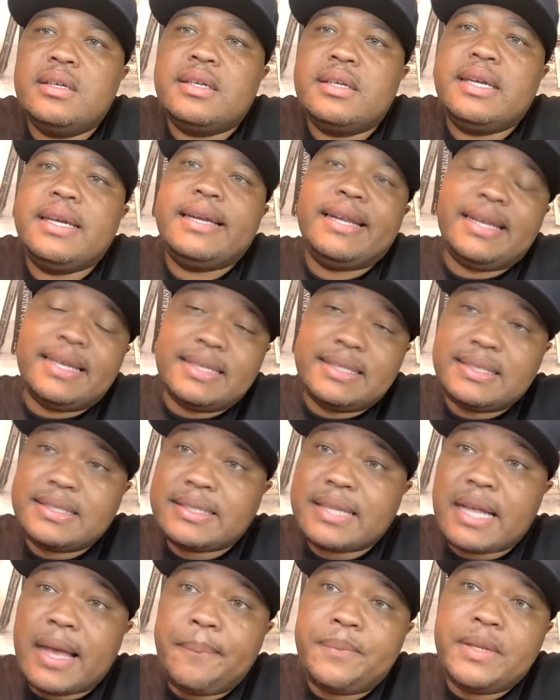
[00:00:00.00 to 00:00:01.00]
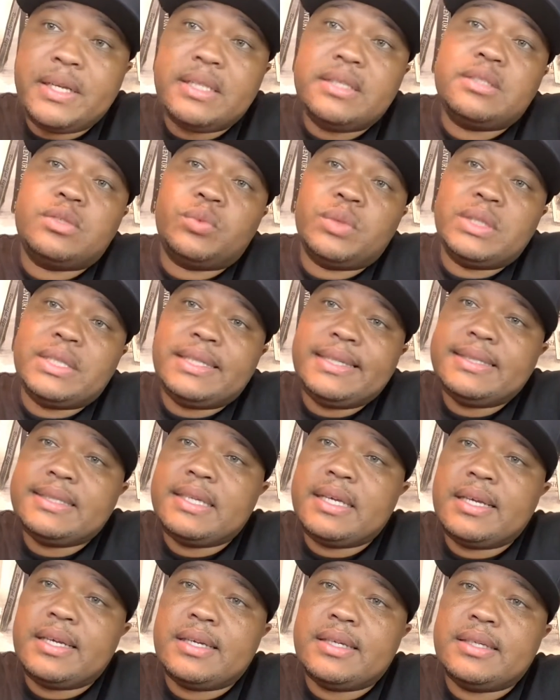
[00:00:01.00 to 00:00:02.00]
get acceptance with these
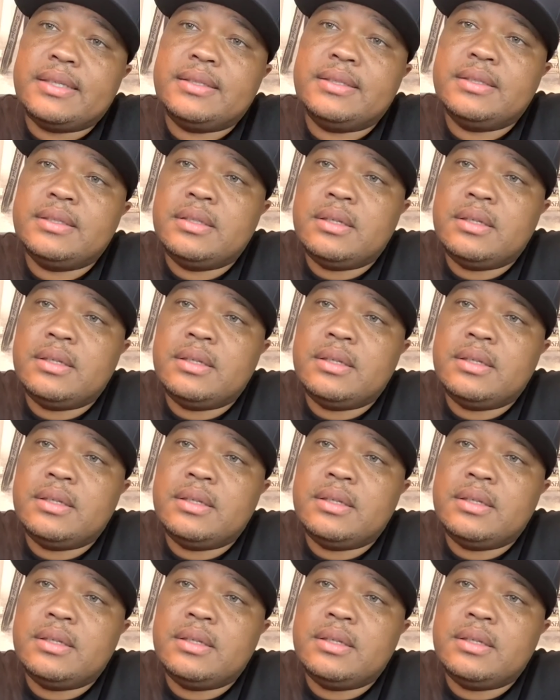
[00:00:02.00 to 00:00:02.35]
kids.